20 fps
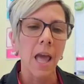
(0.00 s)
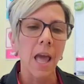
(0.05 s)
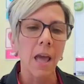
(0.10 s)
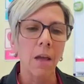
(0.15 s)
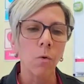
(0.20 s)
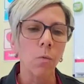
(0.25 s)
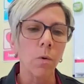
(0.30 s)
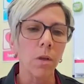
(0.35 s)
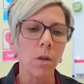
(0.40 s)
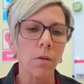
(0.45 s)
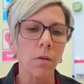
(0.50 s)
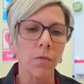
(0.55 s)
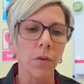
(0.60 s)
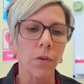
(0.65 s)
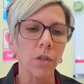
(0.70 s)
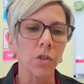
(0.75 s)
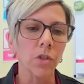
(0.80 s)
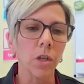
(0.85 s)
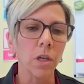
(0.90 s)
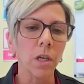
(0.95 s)
And we
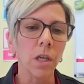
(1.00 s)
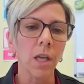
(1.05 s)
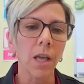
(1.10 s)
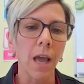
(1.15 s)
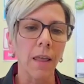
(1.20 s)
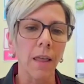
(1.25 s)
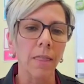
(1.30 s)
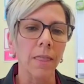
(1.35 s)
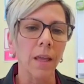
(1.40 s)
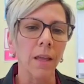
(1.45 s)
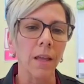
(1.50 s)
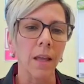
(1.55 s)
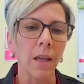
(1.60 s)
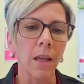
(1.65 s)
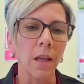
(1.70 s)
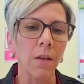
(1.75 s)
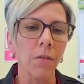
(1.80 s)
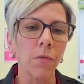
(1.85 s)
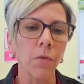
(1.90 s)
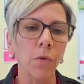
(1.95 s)
officially got the
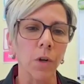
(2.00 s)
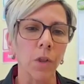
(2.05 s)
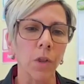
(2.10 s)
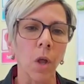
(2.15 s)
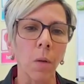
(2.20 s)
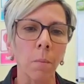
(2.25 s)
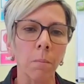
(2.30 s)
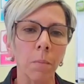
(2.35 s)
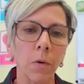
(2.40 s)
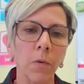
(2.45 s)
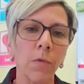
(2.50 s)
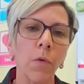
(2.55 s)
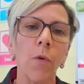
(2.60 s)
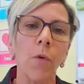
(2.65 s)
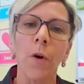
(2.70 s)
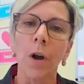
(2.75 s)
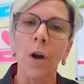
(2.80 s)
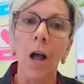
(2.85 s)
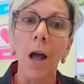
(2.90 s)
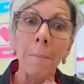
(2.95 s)
key for number
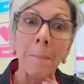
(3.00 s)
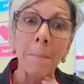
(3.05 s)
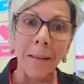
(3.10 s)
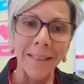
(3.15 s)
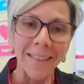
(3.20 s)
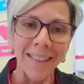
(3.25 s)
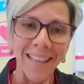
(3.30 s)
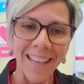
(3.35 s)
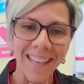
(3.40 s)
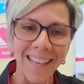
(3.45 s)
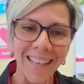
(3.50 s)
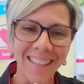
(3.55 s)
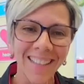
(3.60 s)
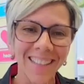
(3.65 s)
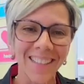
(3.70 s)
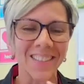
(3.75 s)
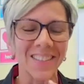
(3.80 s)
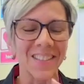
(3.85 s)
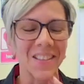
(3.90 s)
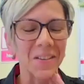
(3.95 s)
four on Monday.
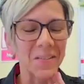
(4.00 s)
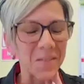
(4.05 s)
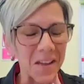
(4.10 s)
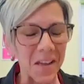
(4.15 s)
So